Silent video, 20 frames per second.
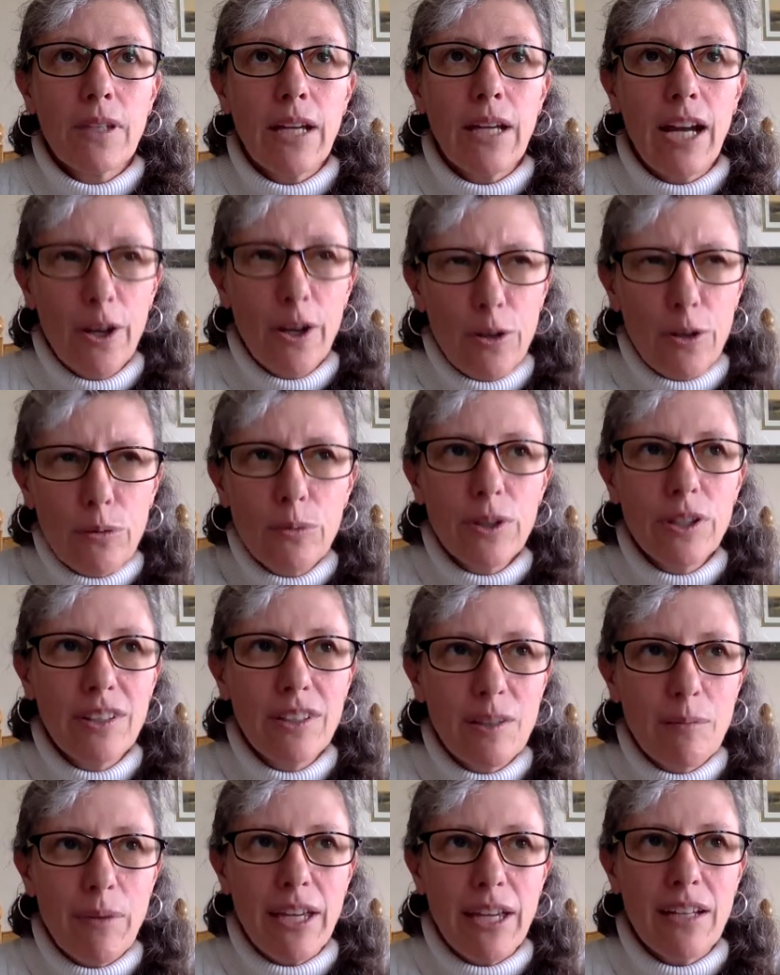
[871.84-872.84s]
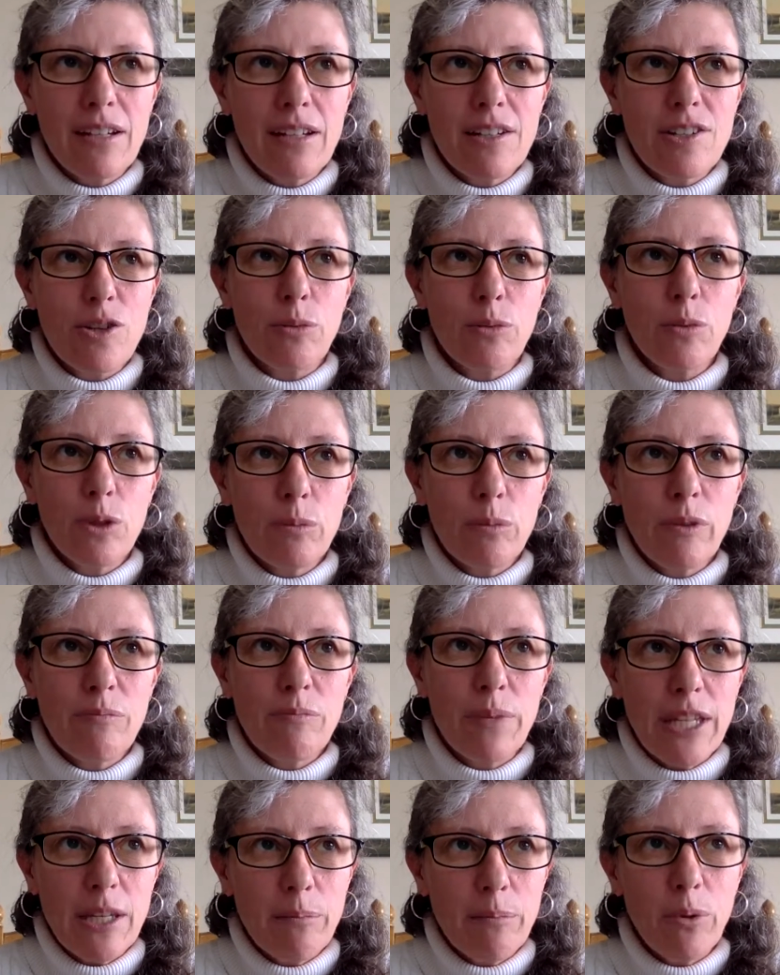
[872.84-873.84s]
to really manage a room of
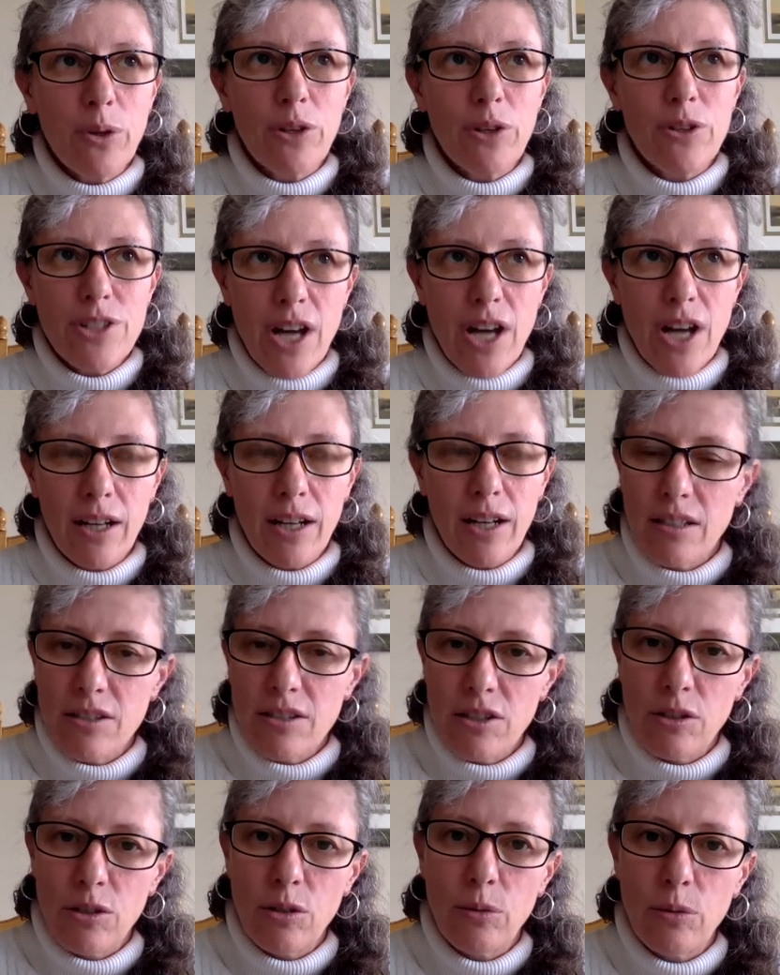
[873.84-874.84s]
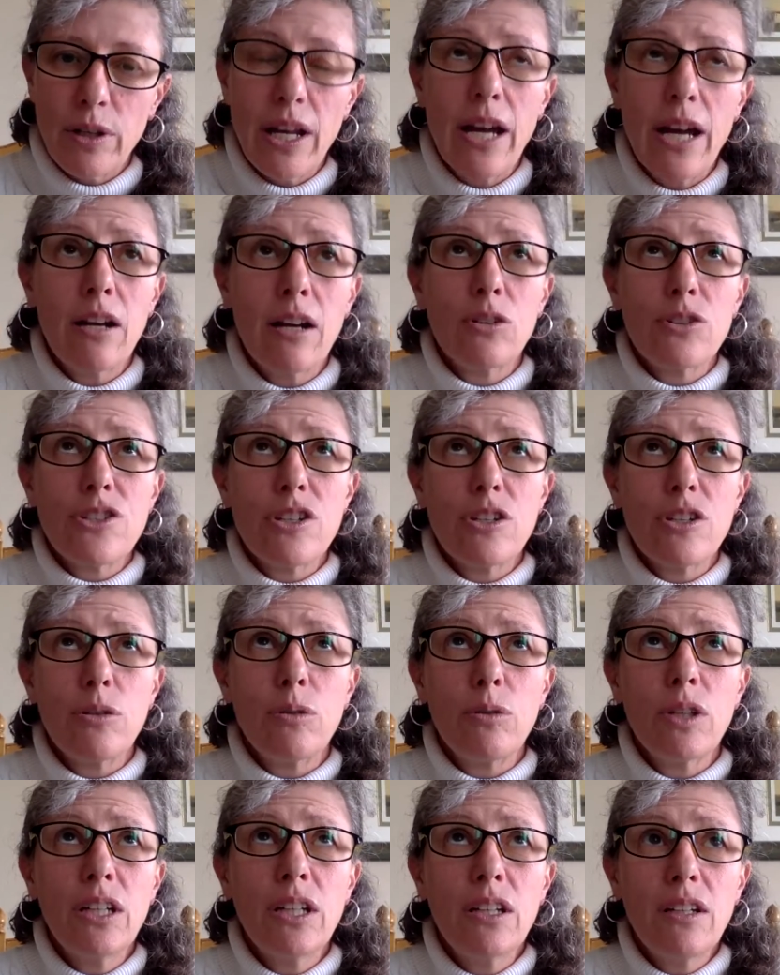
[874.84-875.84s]
people you're talking to, and how to
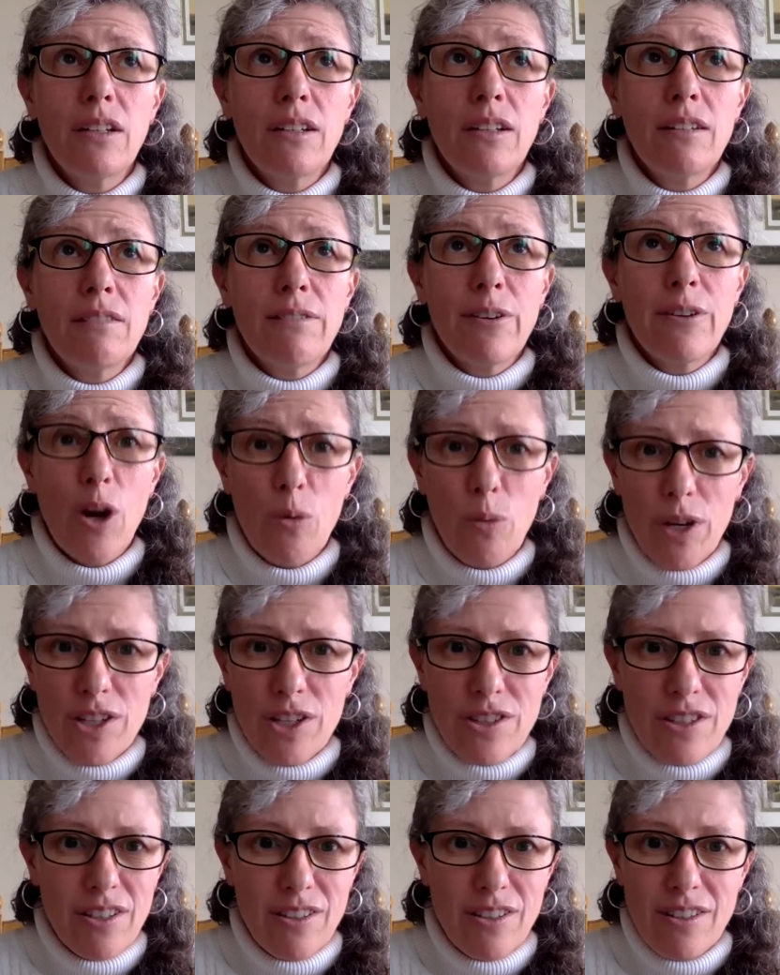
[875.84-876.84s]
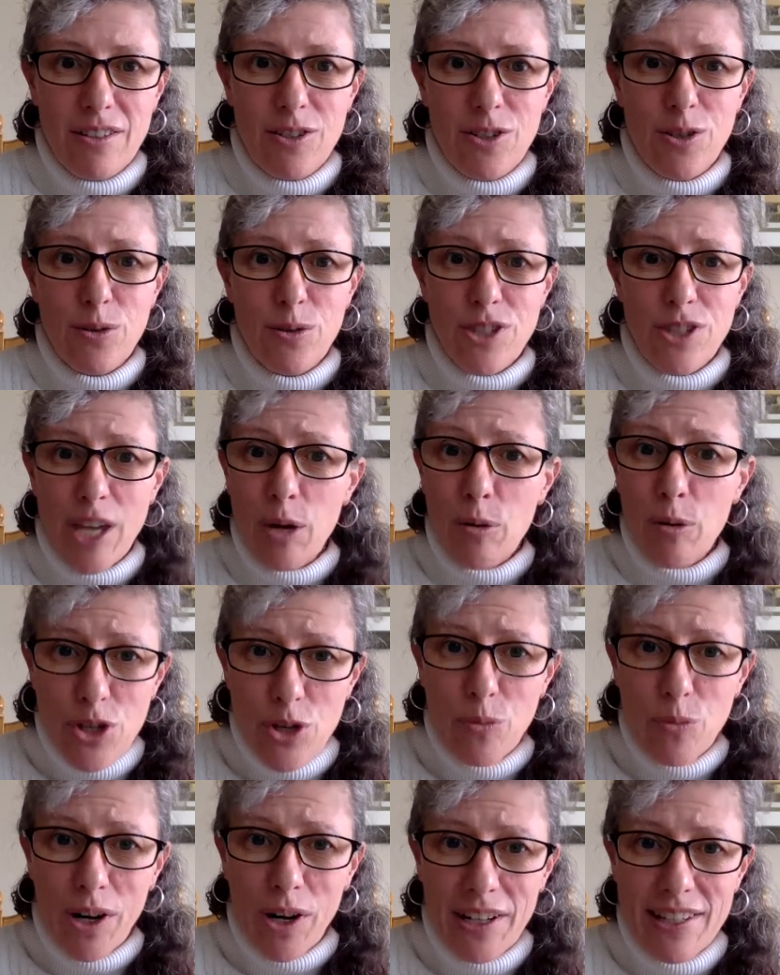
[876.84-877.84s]
figure out ways to say what you
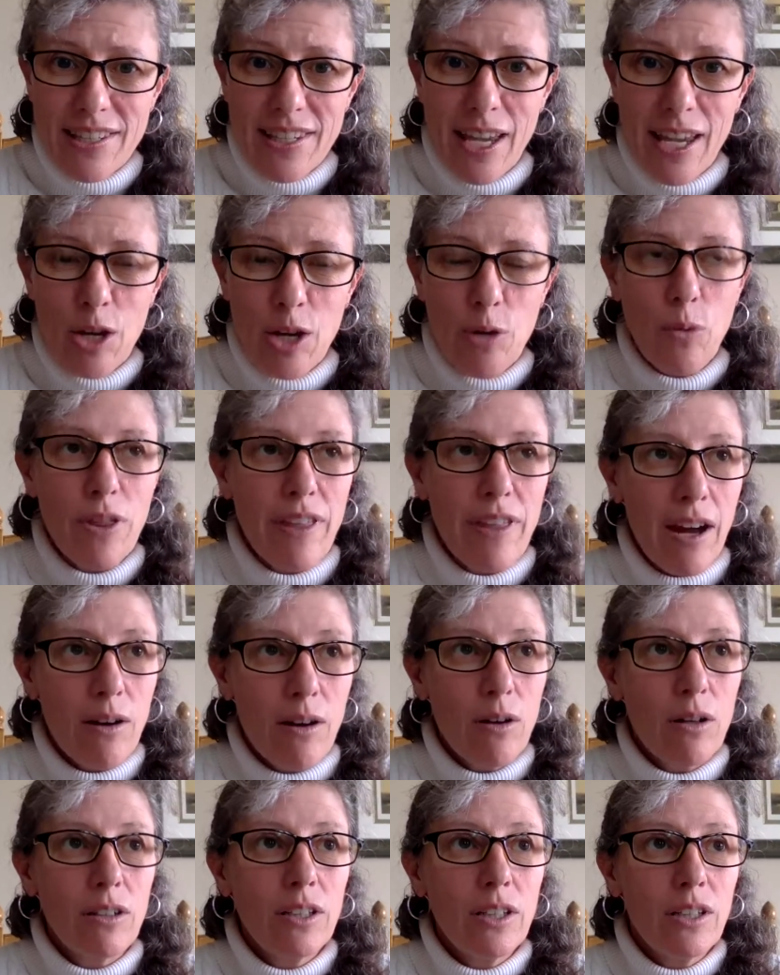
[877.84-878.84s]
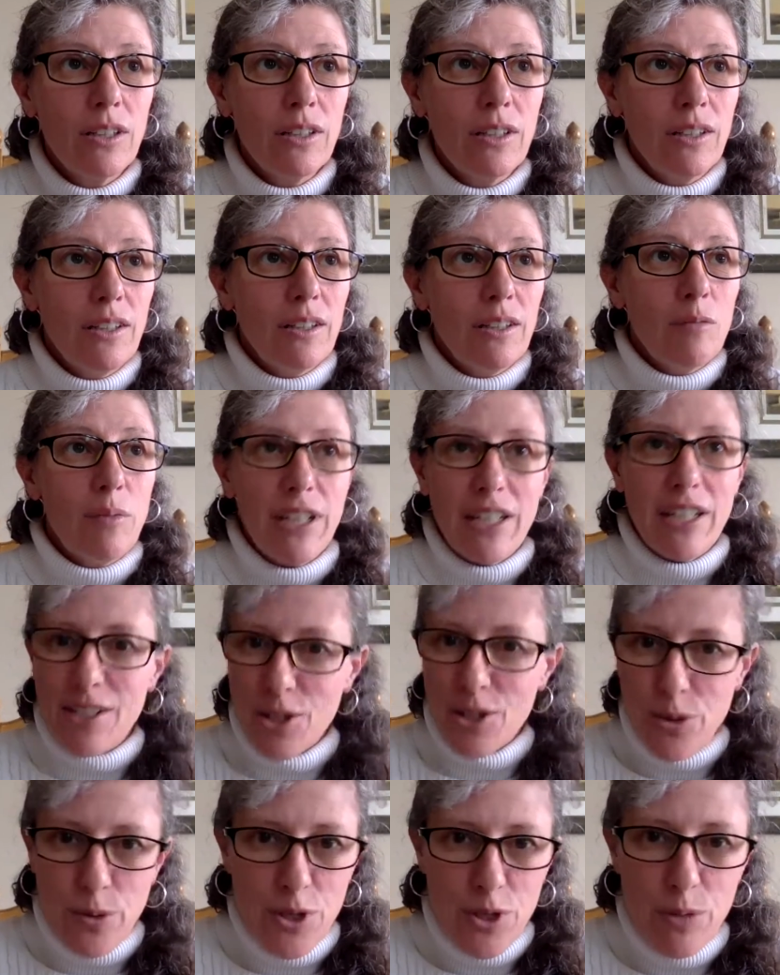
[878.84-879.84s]
want to say without being
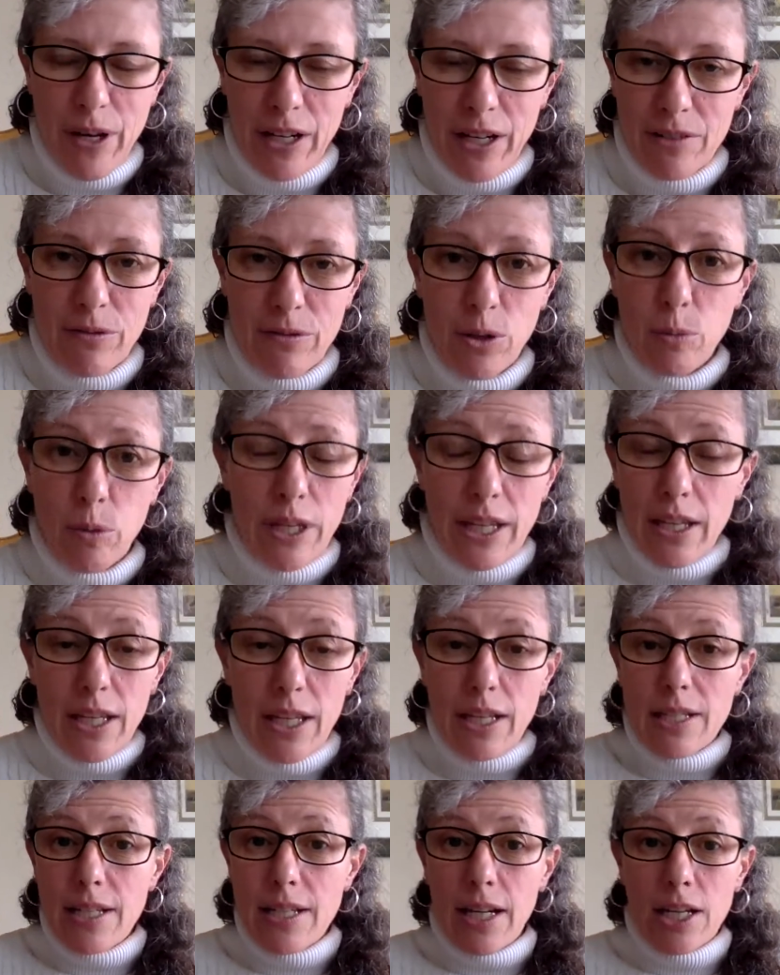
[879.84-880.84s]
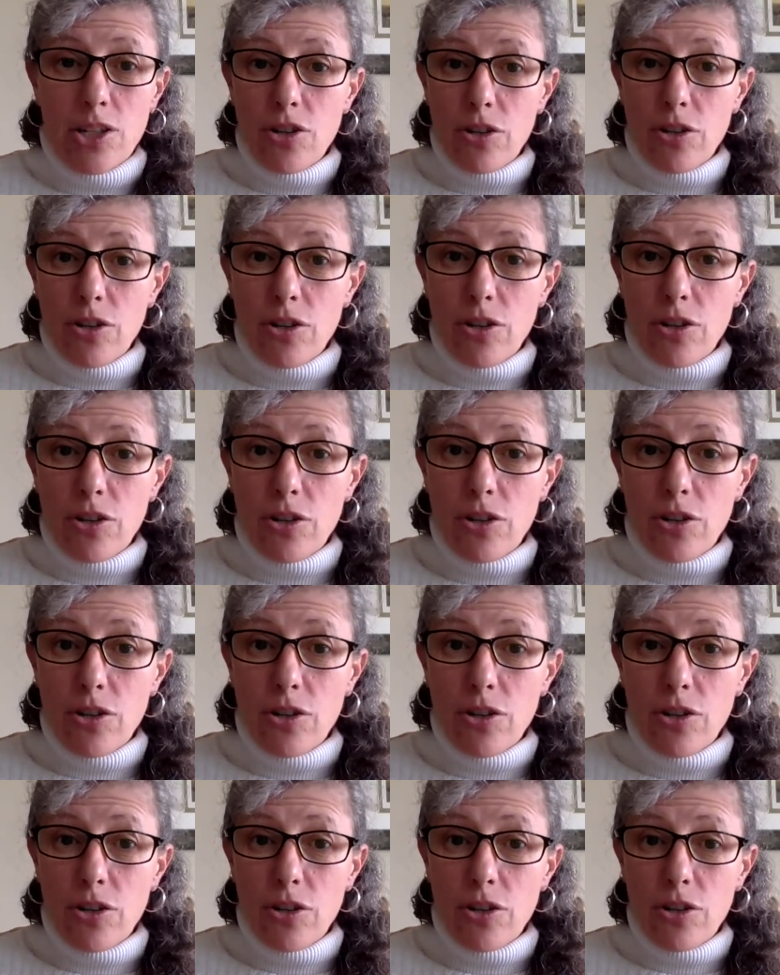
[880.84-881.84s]
disrespectful, intentionally or
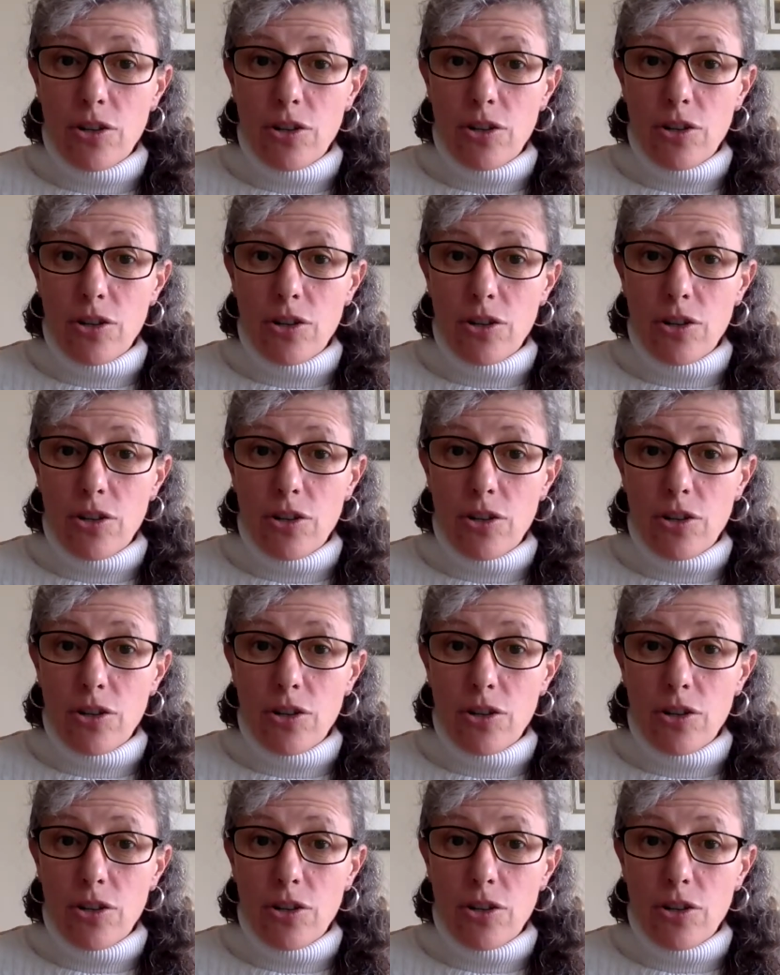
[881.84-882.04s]
unintentionally.